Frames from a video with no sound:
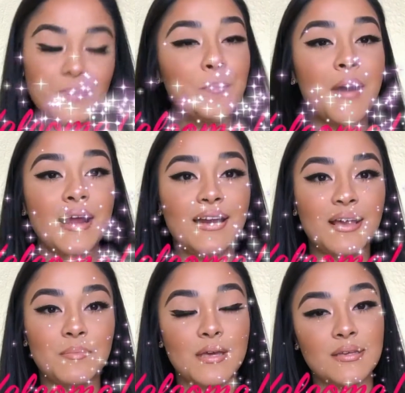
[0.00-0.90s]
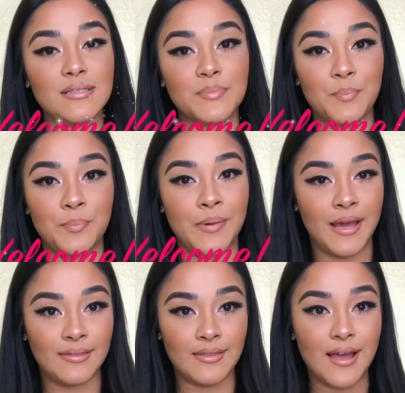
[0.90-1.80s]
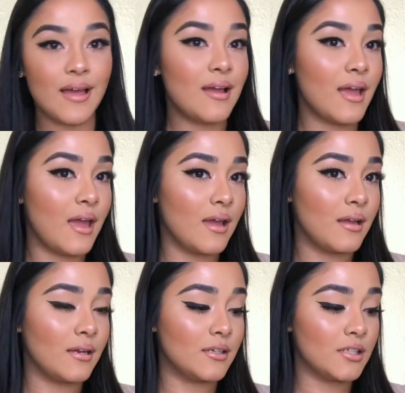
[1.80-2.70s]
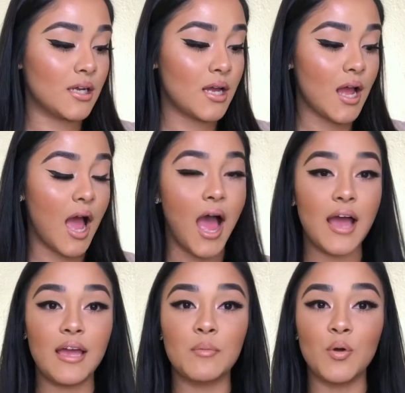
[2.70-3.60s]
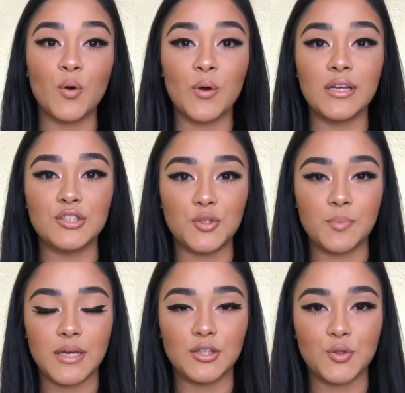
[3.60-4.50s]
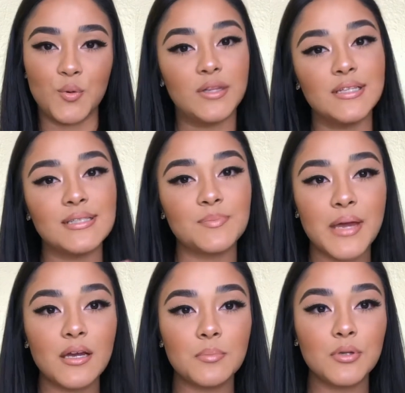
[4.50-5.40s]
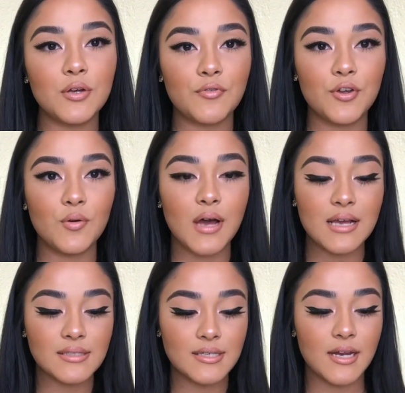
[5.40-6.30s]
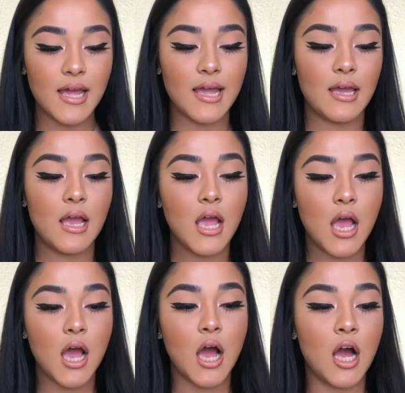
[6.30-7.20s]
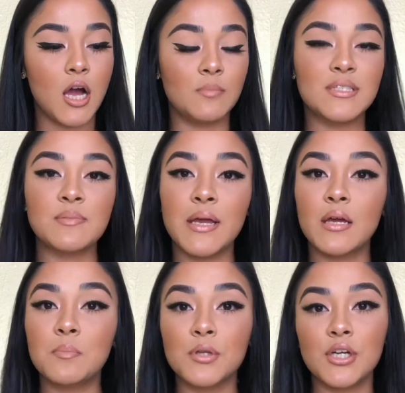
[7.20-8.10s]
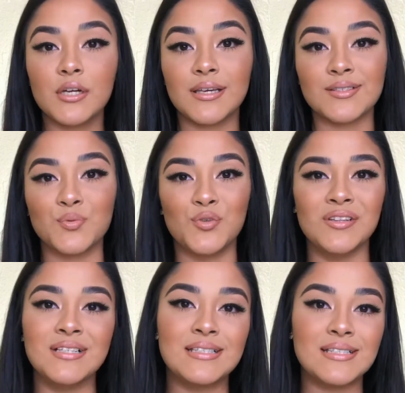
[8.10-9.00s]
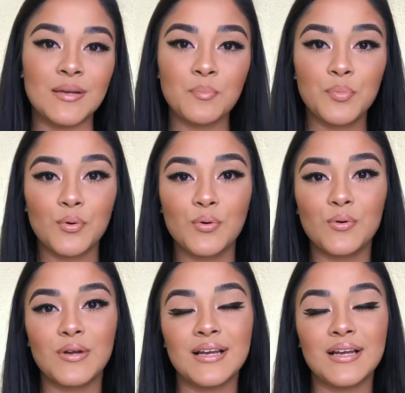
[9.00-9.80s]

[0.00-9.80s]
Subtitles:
My name is Brenda and I am going to be doing this makeup look for you guys today. This makeup look is really simple.